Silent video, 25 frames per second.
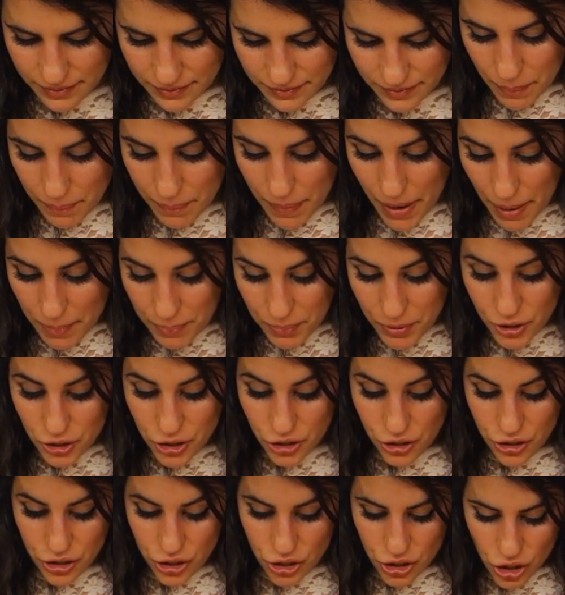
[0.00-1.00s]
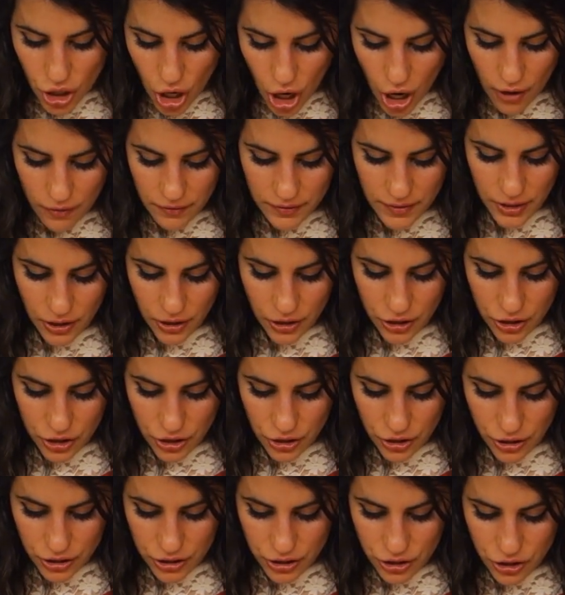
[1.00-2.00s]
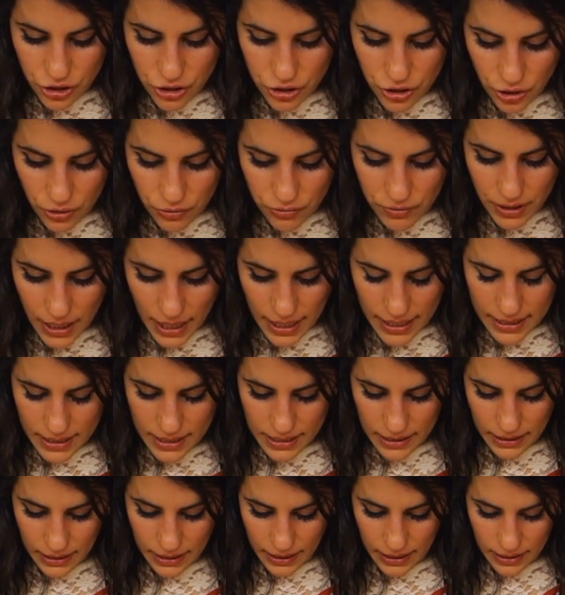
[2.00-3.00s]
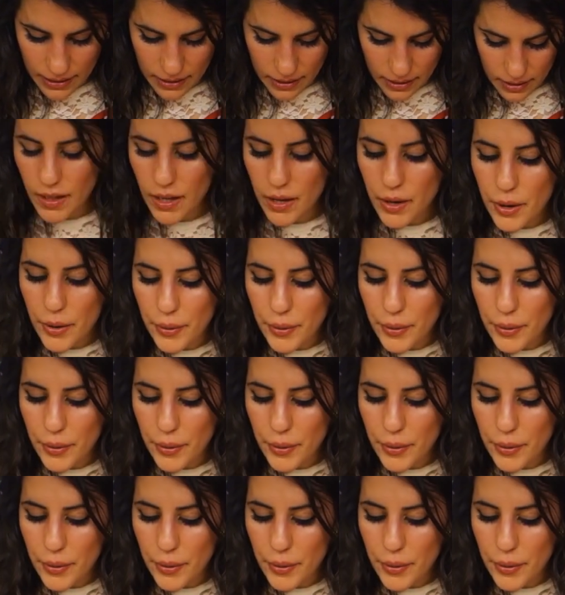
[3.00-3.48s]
The peppers are soft, they're cooked so nicely.